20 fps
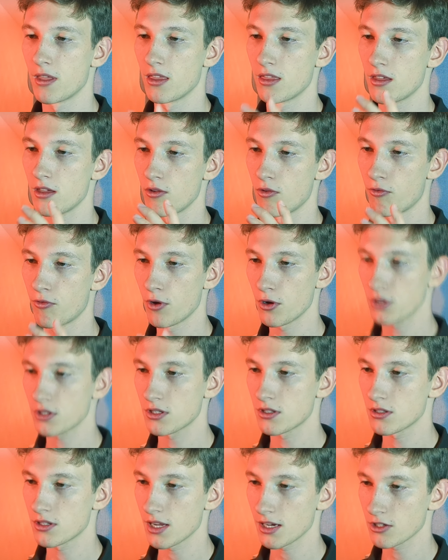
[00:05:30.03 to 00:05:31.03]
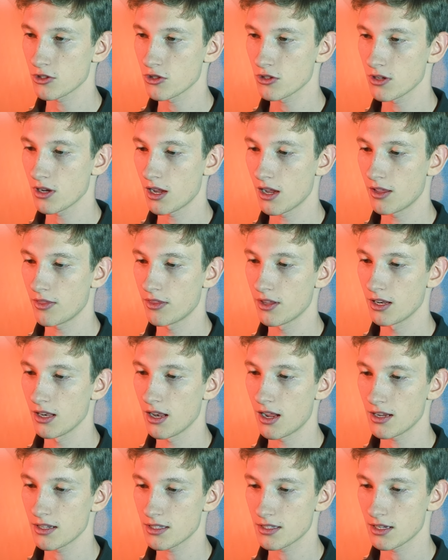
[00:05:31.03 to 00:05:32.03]
the first section and the
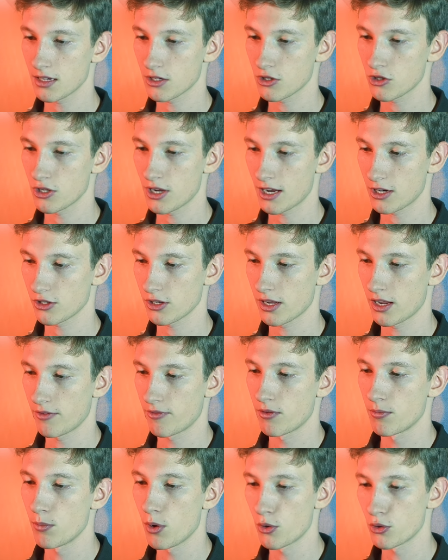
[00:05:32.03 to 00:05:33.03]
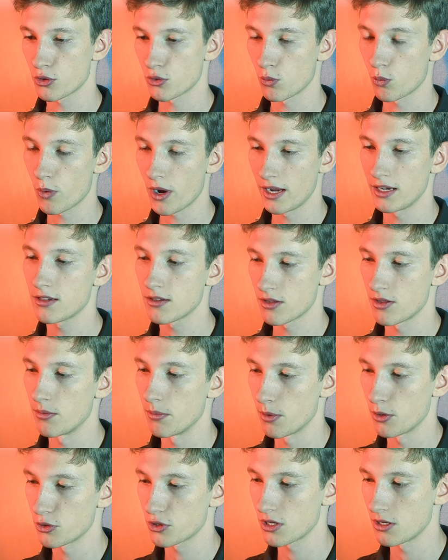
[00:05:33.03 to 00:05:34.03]
last section actually have the most weight, the
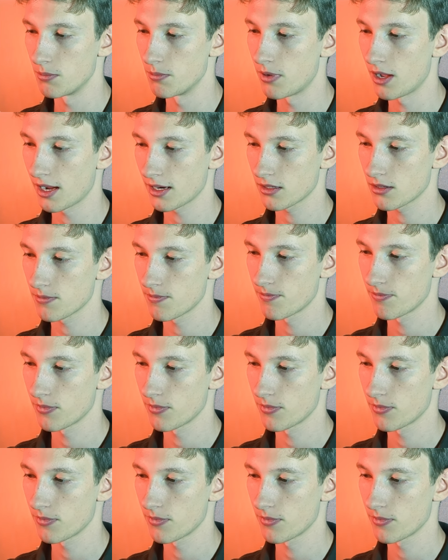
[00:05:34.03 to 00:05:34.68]
most impact.